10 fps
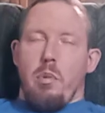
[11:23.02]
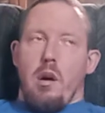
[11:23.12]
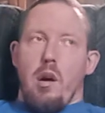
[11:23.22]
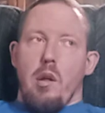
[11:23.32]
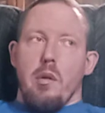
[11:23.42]

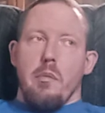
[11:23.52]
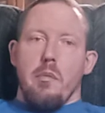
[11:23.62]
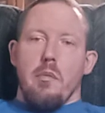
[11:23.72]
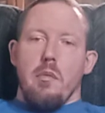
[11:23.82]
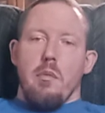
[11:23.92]
But
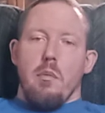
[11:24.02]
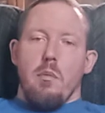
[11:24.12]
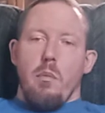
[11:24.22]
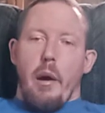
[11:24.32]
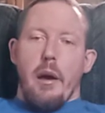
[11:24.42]

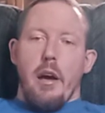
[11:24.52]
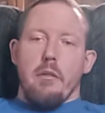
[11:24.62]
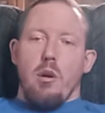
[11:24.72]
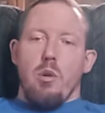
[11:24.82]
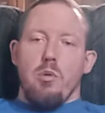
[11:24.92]
I
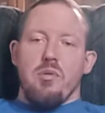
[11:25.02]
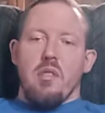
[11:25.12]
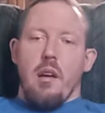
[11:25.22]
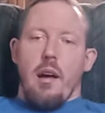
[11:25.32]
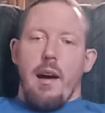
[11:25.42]
have
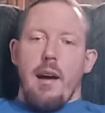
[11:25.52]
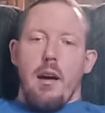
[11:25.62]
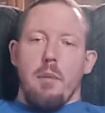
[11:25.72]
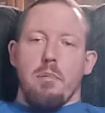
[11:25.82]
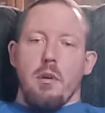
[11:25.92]
goals, I
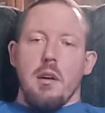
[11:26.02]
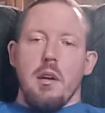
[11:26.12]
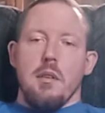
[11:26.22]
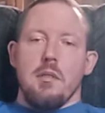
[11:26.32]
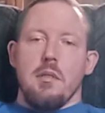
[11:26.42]
have
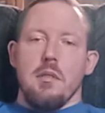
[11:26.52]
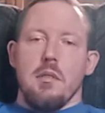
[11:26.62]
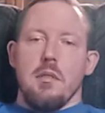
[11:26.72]
plans,